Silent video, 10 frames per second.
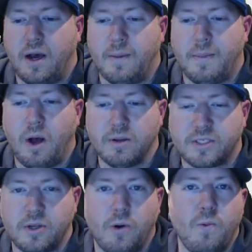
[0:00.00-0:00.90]
um,
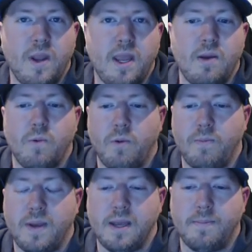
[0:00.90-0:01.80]
also, we
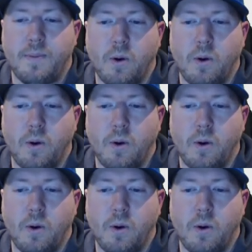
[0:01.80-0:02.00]
will be